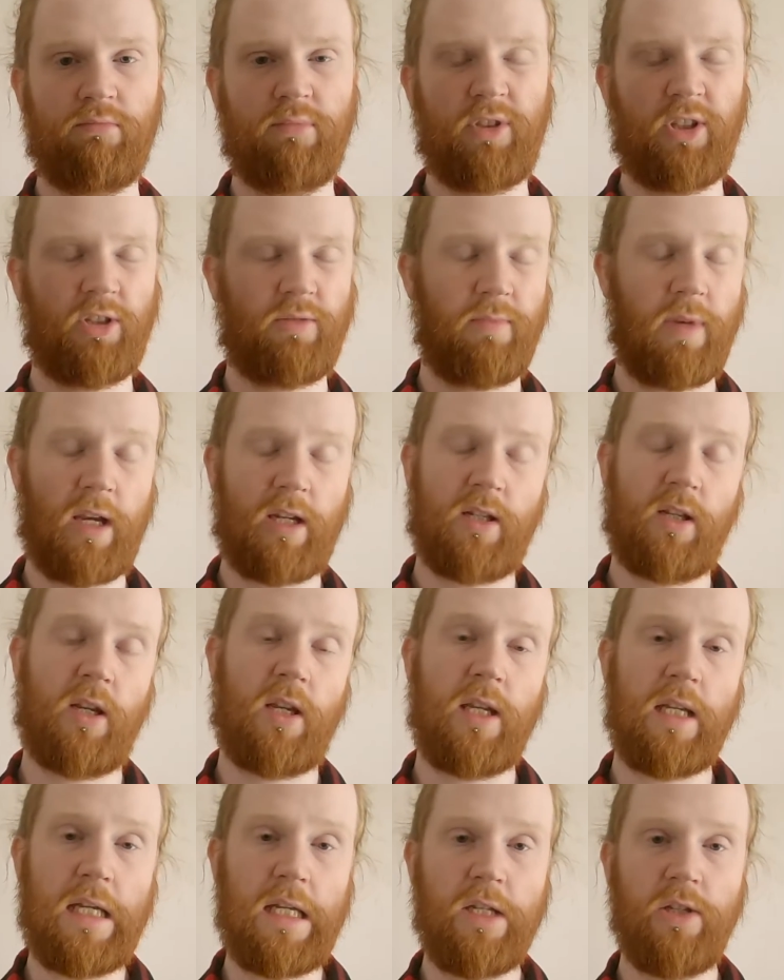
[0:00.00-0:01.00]
just makes it
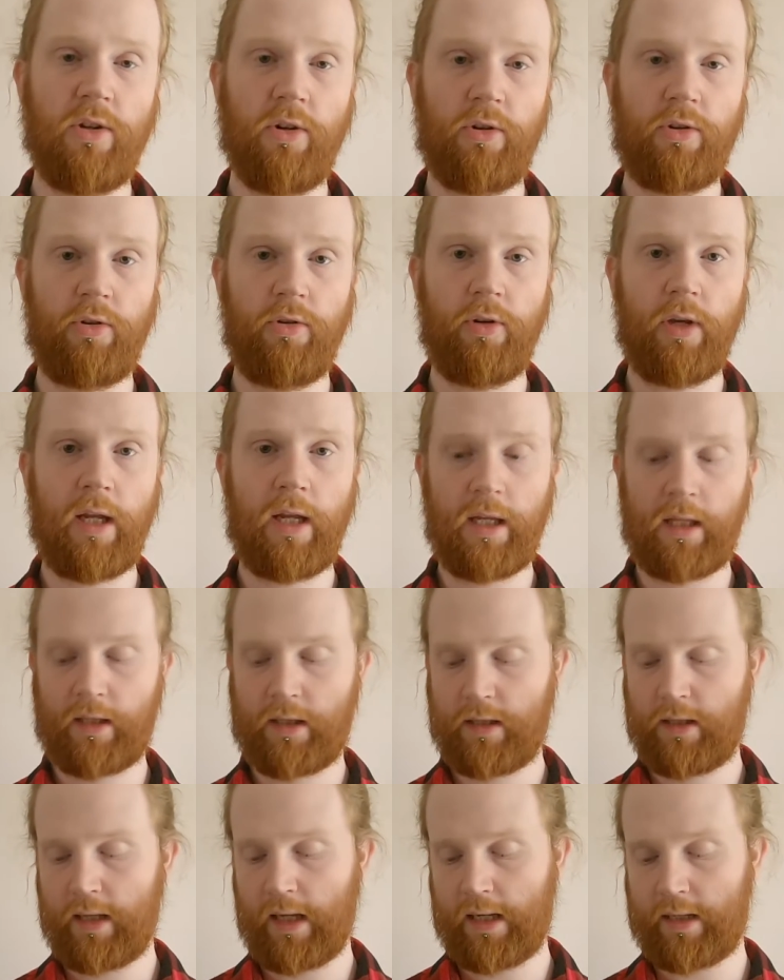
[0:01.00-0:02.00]
easier to
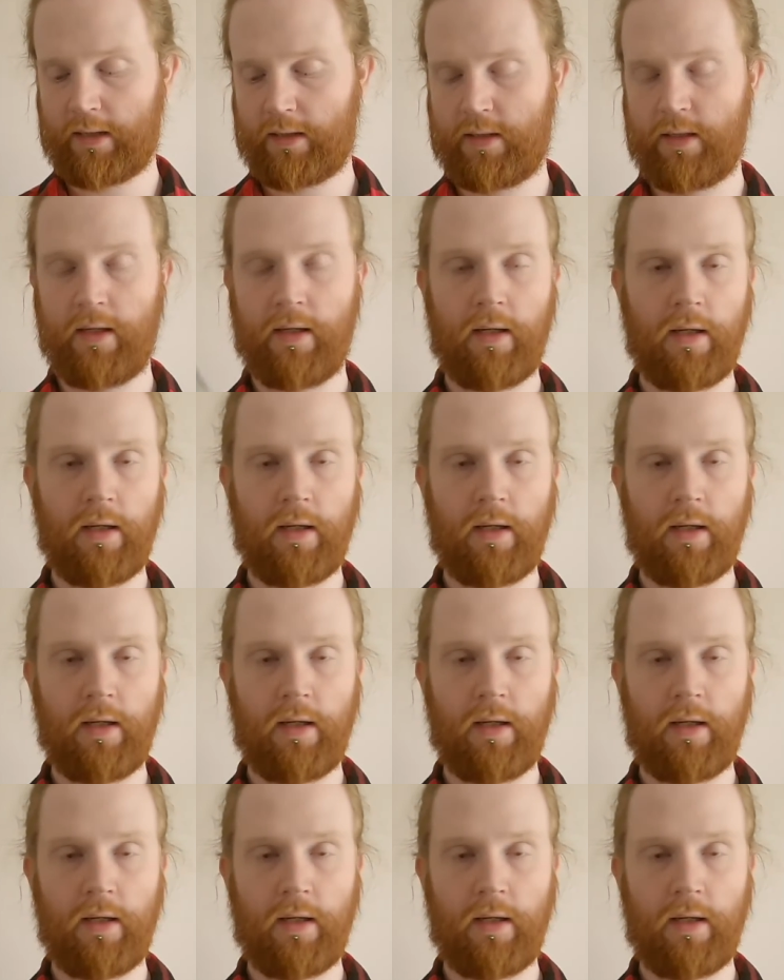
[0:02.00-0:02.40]
hit that